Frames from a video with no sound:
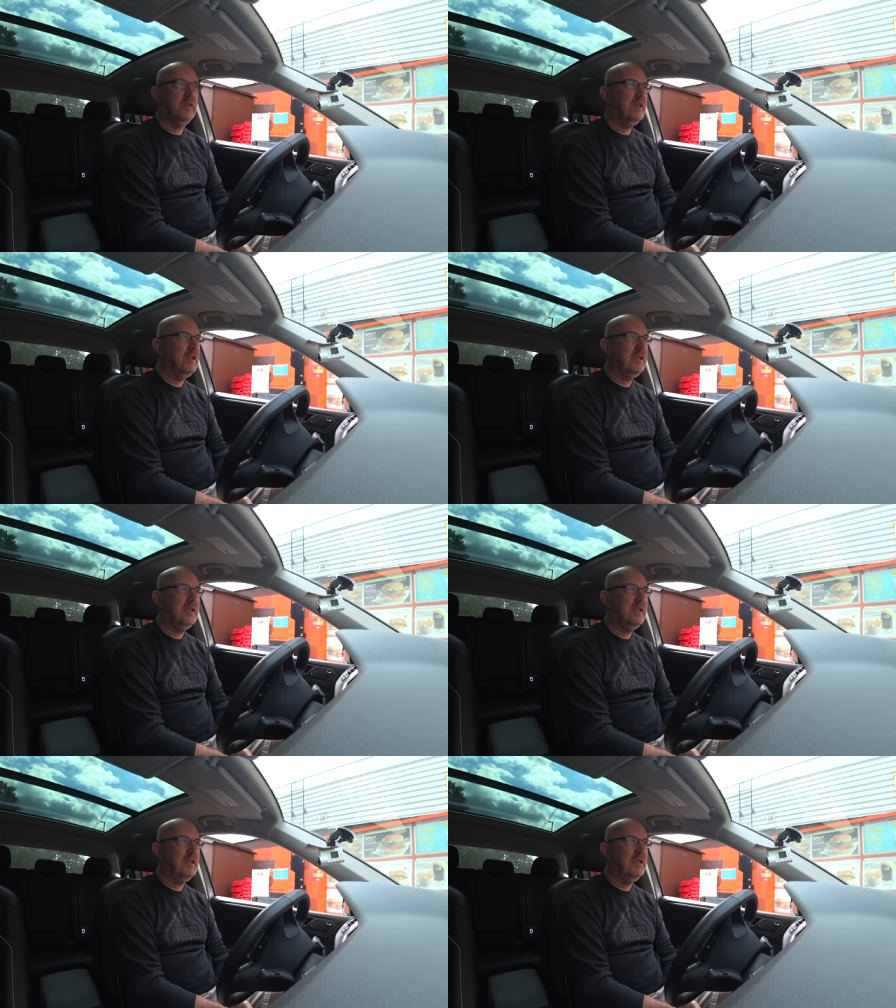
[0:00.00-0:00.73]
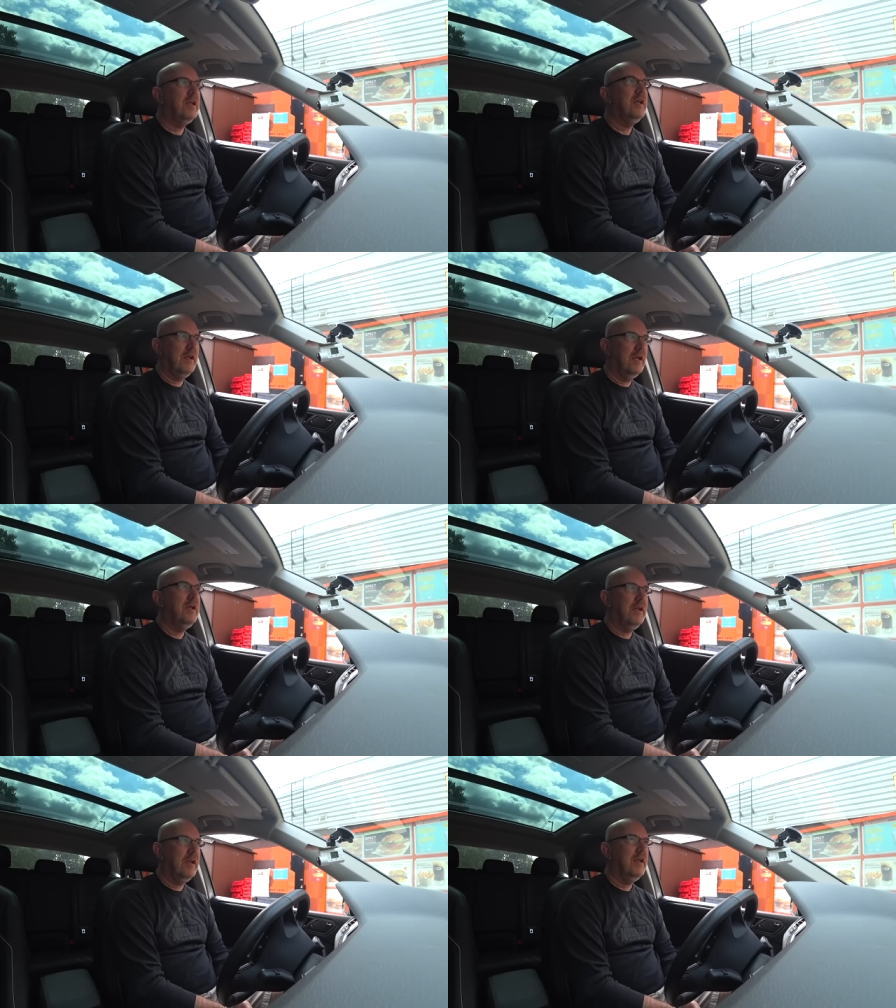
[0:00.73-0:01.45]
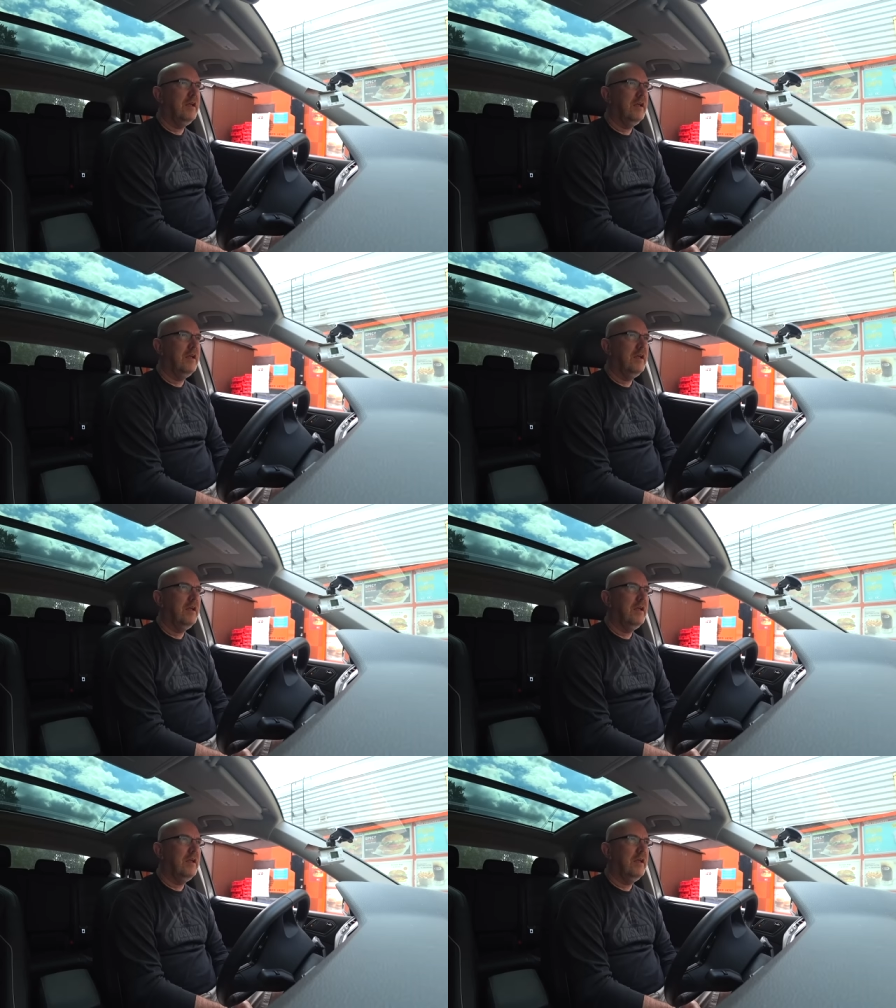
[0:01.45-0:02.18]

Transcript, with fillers: All Canadian breakfast and orange juice,